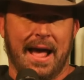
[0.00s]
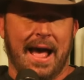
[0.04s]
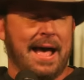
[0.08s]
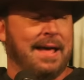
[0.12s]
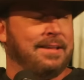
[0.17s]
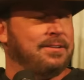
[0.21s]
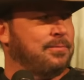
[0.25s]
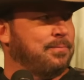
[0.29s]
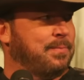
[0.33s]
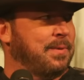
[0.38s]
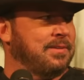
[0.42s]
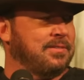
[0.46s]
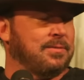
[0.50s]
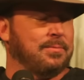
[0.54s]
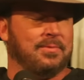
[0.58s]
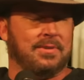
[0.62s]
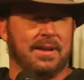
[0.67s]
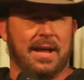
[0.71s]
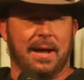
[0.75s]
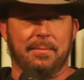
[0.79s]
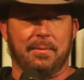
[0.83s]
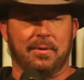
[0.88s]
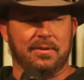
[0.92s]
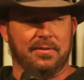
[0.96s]
I spent some
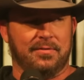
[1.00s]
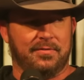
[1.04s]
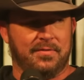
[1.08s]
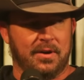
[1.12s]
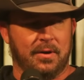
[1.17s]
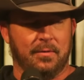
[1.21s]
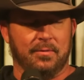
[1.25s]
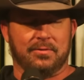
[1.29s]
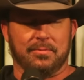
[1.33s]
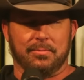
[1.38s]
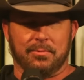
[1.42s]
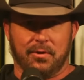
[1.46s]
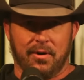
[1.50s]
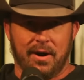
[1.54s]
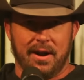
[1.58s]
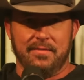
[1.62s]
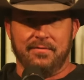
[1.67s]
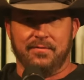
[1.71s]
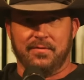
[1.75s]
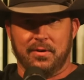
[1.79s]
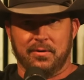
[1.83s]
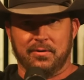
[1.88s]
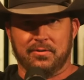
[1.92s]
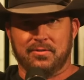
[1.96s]
time on the phone with some great
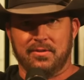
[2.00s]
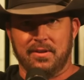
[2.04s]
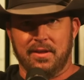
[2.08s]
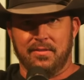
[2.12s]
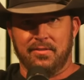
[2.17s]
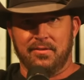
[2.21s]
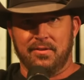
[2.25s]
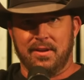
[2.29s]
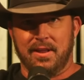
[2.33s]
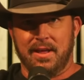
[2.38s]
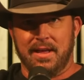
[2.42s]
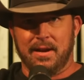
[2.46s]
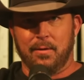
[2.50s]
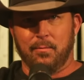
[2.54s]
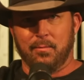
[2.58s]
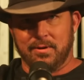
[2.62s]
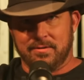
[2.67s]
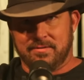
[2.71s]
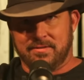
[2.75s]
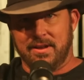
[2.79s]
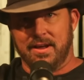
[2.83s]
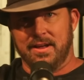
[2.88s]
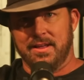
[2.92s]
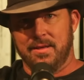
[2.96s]
folks the other day, and I
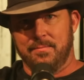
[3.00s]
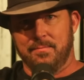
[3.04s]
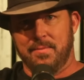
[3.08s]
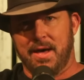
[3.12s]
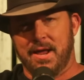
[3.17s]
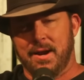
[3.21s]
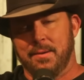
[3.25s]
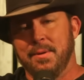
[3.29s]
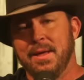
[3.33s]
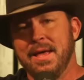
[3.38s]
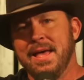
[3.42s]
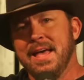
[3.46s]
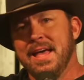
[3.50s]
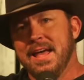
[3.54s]
want to tell you about them.